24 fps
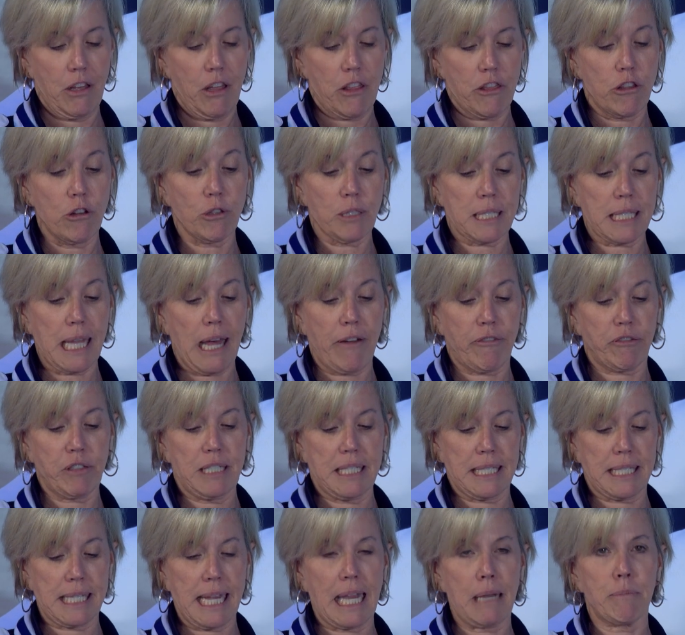those left
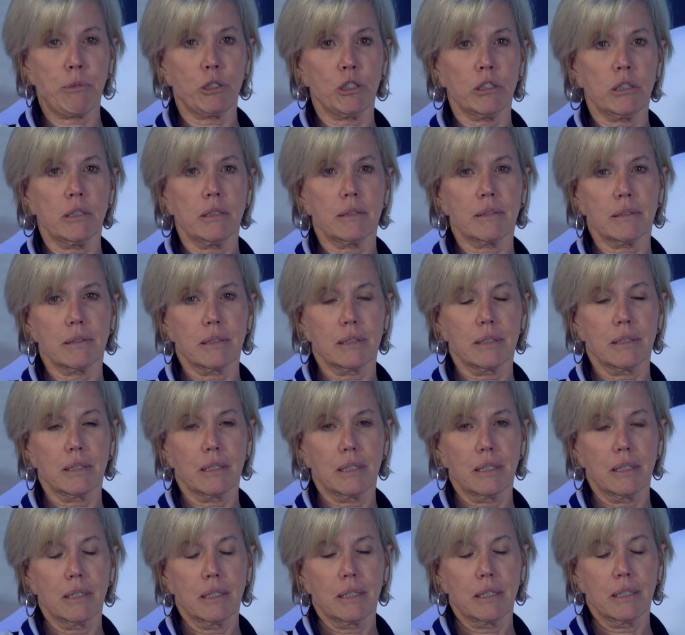disabled,
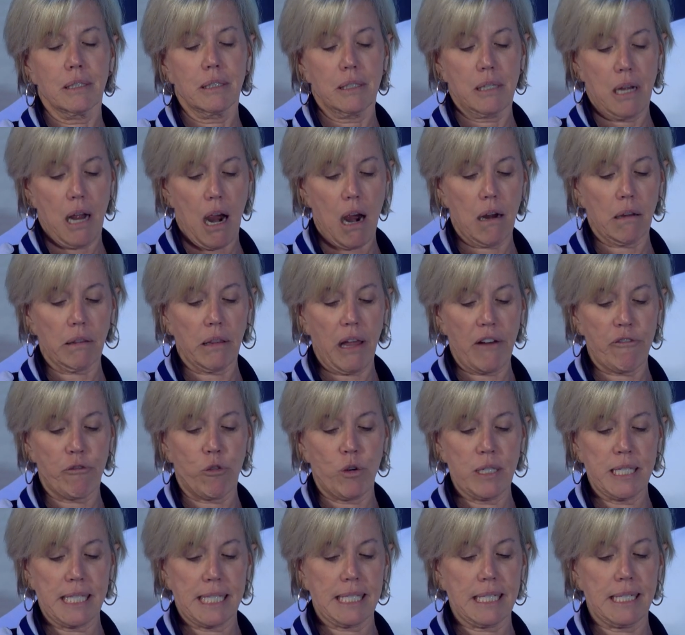our loved
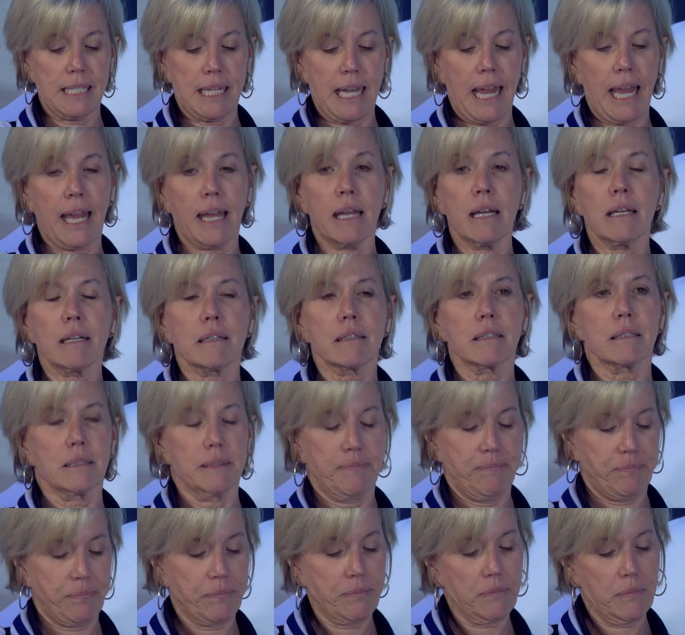ones today,
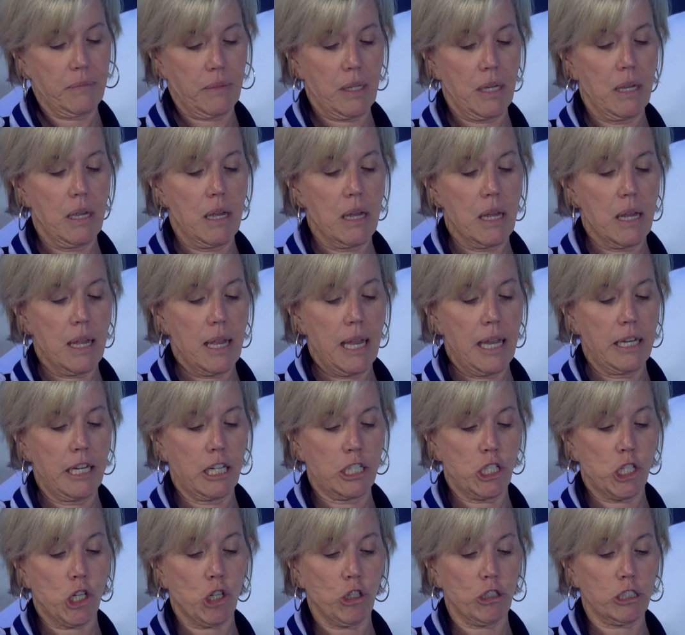and our
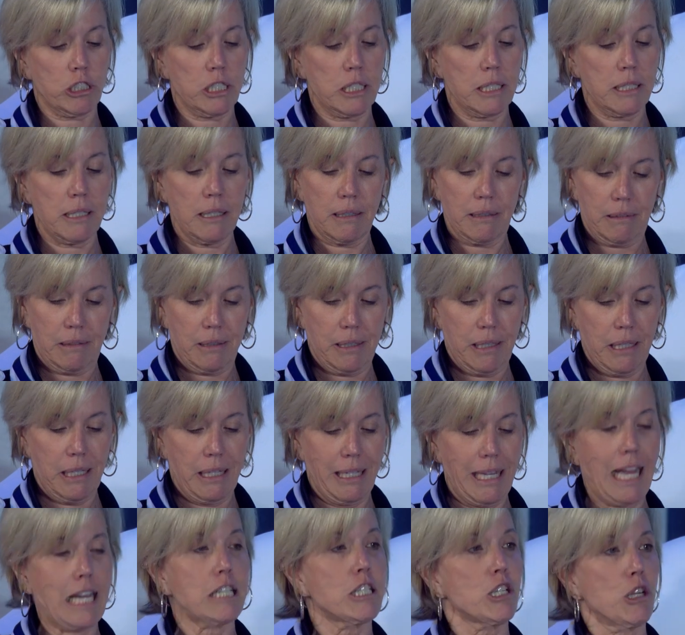children
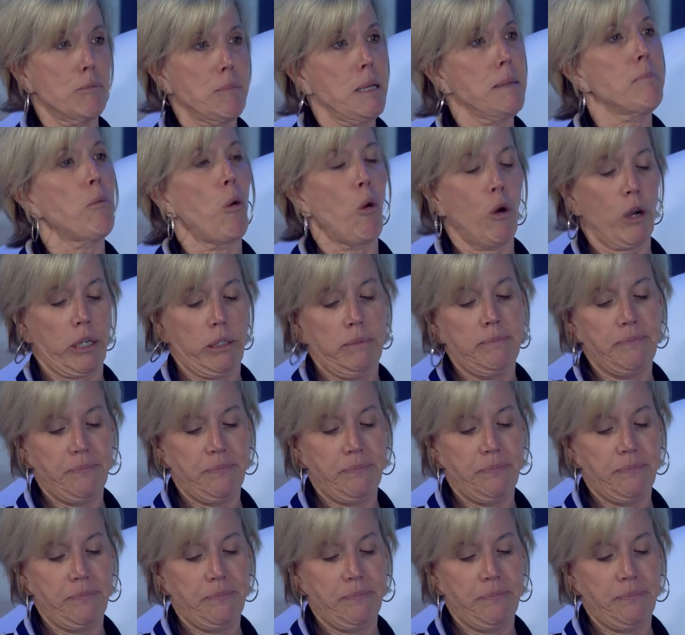yet to be born,